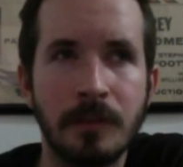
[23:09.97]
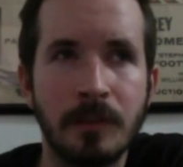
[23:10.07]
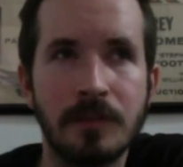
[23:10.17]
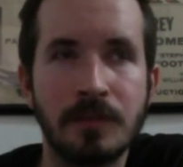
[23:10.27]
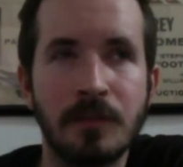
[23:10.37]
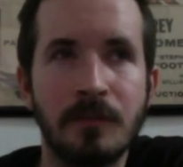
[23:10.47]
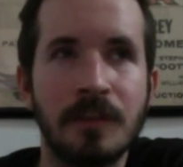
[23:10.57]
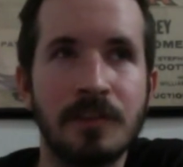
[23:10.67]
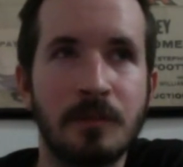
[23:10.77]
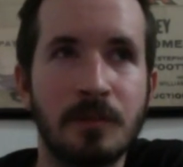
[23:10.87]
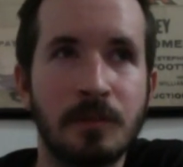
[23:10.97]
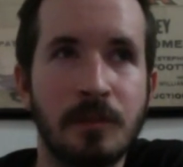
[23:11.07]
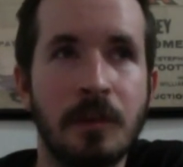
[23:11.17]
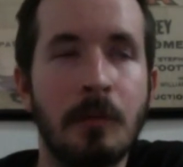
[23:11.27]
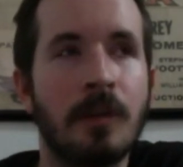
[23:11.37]
I'm not sure if that's supposed to be
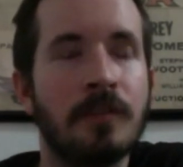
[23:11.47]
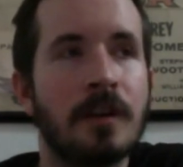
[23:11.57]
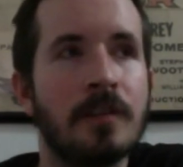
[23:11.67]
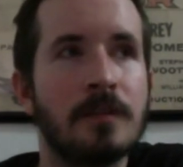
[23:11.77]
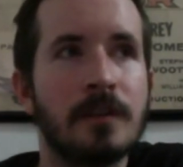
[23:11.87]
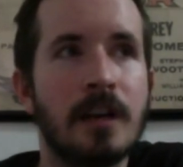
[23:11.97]
a double entendre or